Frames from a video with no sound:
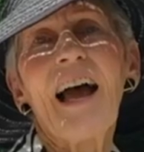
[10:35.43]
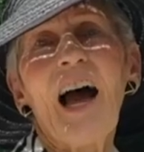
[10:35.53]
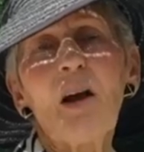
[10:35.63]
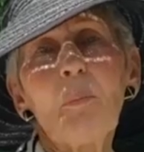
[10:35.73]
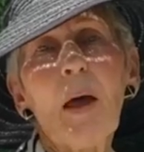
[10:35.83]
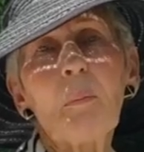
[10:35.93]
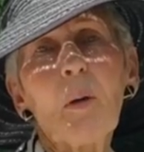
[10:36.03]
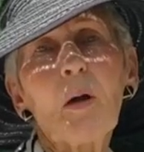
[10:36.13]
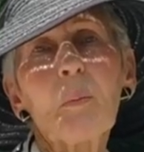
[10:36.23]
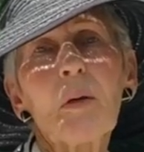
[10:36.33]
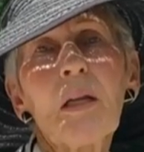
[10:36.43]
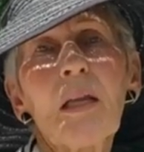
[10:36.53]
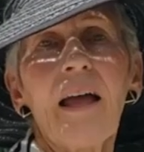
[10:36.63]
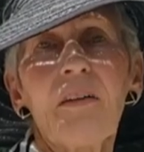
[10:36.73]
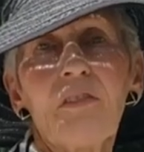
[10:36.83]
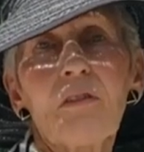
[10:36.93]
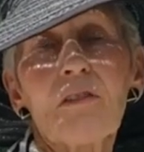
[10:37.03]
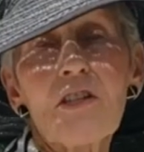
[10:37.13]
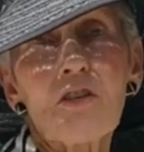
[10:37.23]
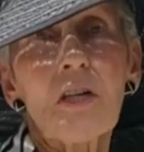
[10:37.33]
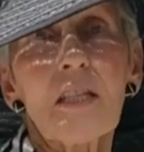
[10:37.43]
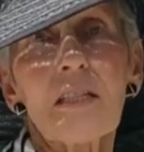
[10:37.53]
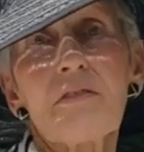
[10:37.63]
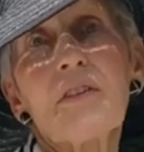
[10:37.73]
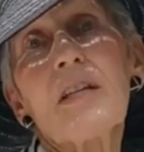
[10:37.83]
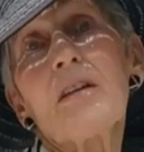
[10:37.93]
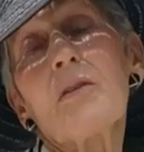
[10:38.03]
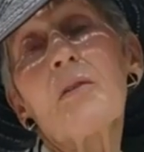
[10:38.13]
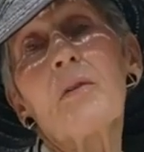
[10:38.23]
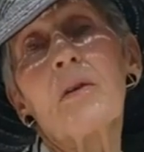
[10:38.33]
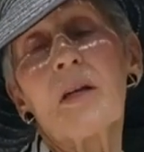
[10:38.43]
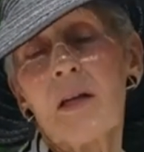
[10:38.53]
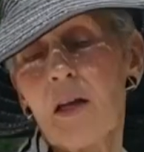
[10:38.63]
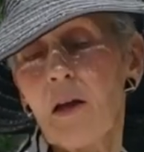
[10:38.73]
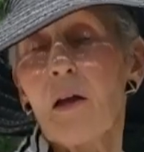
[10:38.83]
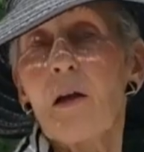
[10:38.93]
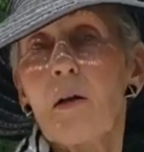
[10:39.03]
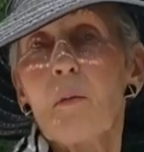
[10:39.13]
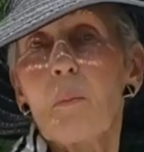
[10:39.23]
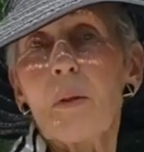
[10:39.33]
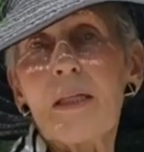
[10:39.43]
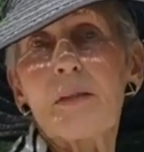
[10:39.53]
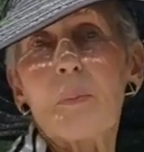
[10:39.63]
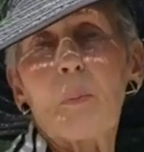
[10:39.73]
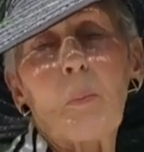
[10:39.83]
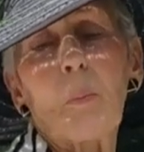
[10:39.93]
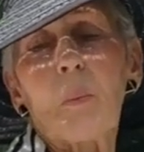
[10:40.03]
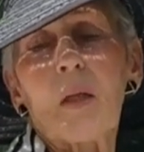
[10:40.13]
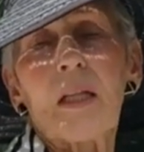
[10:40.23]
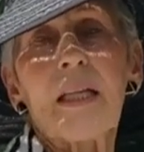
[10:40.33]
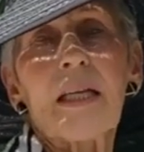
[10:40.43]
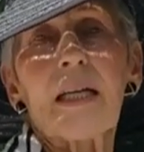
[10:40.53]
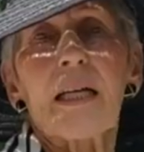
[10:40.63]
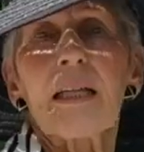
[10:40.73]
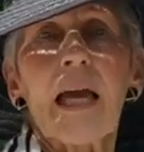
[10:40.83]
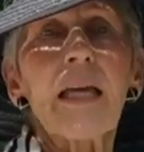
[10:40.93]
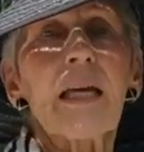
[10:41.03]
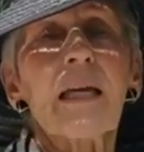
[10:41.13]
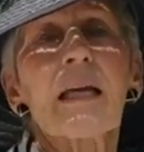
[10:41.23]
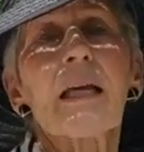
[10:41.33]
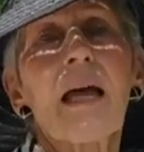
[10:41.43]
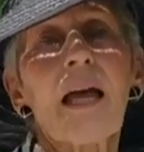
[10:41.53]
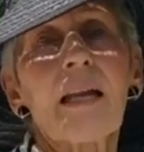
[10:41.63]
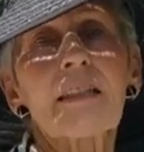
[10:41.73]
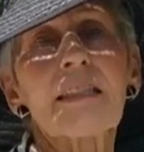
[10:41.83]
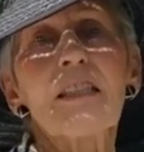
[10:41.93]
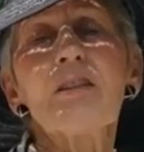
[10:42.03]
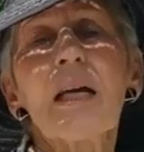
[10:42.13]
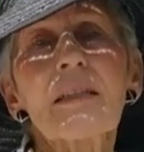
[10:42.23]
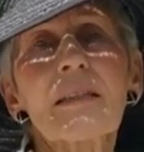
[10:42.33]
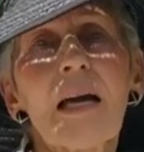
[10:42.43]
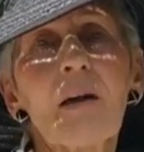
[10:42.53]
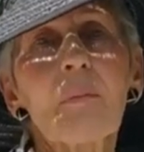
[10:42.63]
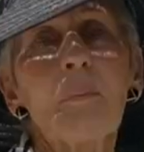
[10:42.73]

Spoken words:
I'm Pat Barkman. If you've enjoyed this video, please click like, and I'll see you next time.